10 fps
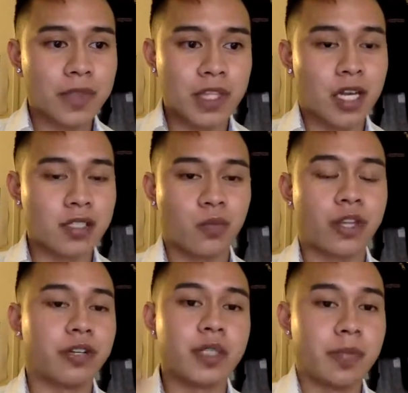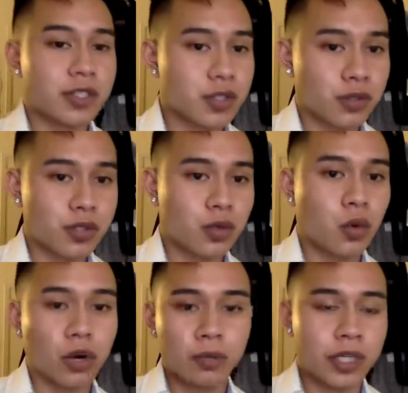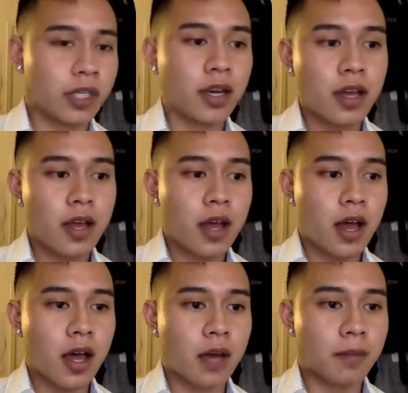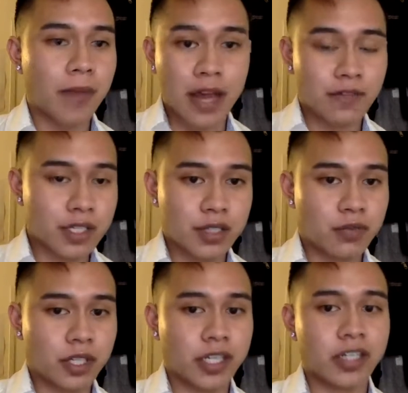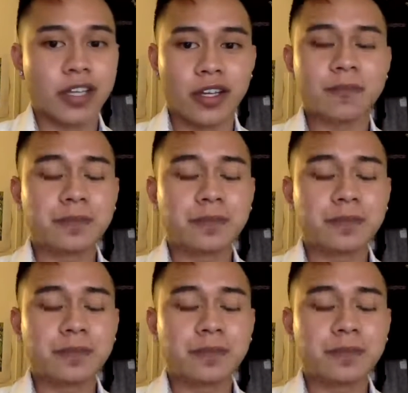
does, whether it's being social or being advocacy related, that